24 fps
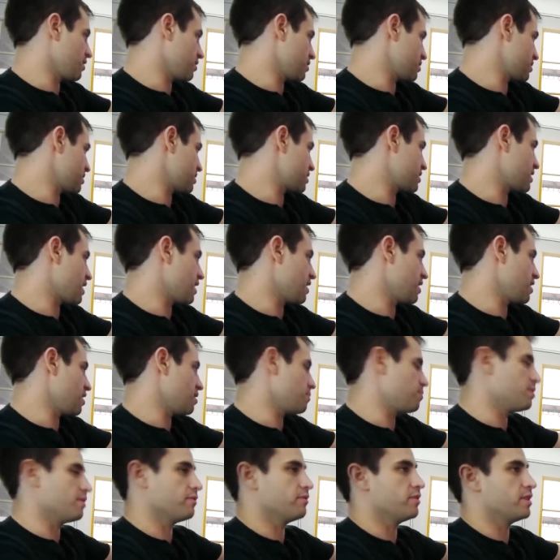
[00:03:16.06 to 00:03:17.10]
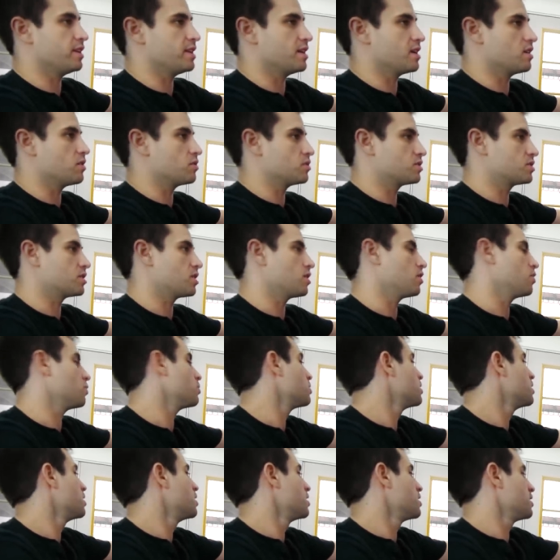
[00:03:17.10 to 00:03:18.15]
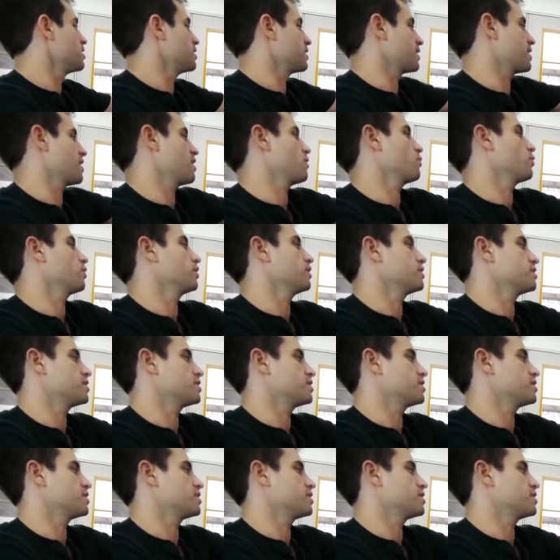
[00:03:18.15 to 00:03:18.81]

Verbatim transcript: this is ten eighty p video, so you can't really